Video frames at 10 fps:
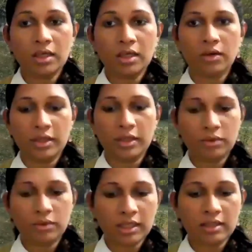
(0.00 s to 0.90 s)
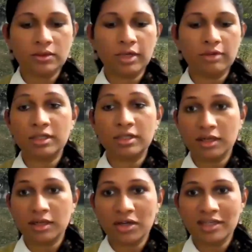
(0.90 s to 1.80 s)
And Umesh, yes, you have
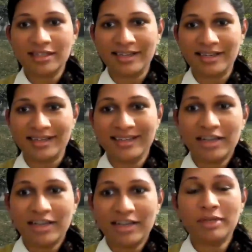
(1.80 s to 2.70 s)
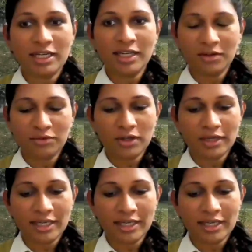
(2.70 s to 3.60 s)
written a lot, and I've been reading and